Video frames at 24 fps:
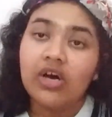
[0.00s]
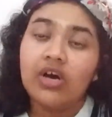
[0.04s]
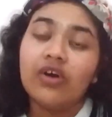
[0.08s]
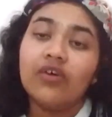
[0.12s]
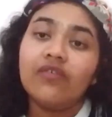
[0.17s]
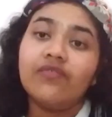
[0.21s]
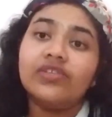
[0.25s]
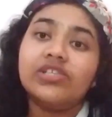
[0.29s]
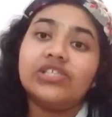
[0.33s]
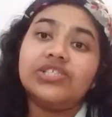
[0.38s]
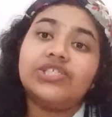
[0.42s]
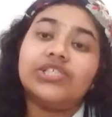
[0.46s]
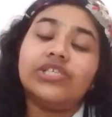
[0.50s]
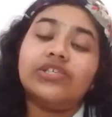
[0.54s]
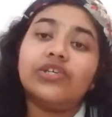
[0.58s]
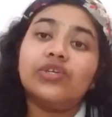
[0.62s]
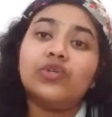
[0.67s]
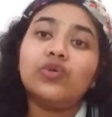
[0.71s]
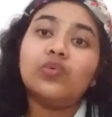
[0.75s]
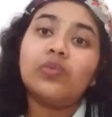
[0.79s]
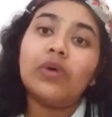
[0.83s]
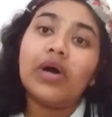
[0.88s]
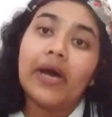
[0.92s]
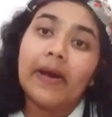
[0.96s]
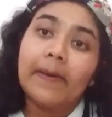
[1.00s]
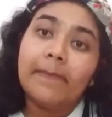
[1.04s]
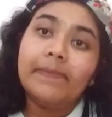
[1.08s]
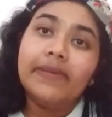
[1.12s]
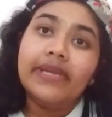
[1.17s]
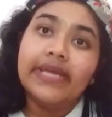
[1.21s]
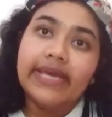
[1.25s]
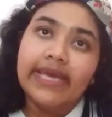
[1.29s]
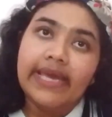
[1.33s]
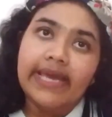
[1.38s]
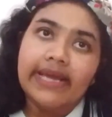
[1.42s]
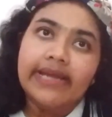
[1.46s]
For the children who are
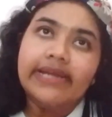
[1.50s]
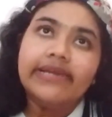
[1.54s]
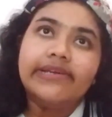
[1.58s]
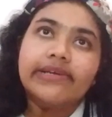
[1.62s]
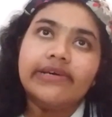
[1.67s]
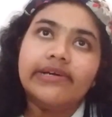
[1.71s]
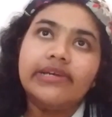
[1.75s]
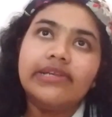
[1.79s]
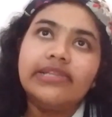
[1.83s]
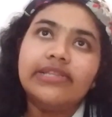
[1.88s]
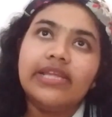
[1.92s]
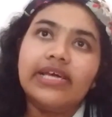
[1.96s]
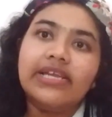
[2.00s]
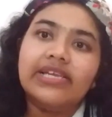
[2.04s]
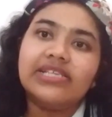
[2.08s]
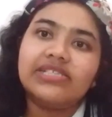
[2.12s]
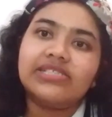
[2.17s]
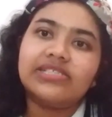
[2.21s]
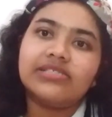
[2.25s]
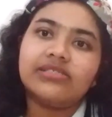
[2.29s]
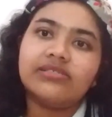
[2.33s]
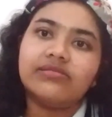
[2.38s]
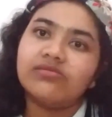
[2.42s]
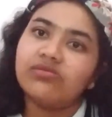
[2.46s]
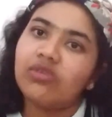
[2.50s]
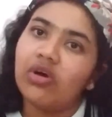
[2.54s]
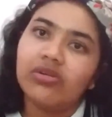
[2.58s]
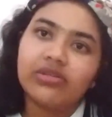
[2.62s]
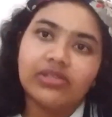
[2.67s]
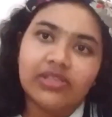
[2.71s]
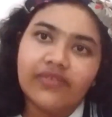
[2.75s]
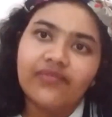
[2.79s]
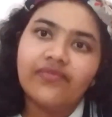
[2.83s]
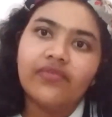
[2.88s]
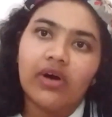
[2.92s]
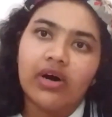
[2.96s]
abdicated, then it's not
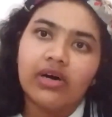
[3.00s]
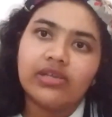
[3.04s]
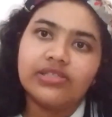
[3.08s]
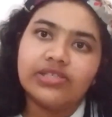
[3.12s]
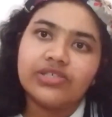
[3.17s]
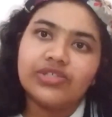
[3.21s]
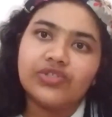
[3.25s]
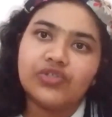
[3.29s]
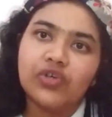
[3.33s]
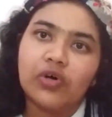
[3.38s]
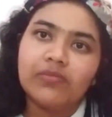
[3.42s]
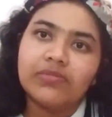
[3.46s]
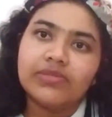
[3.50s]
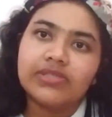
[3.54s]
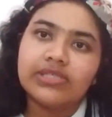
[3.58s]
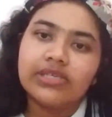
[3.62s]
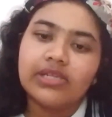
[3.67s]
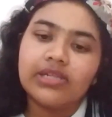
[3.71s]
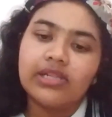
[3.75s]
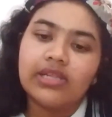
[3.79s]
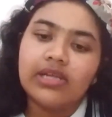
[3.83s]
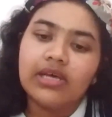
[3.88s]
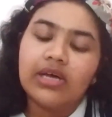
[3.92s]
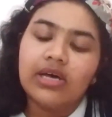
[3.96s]
the father's domicile.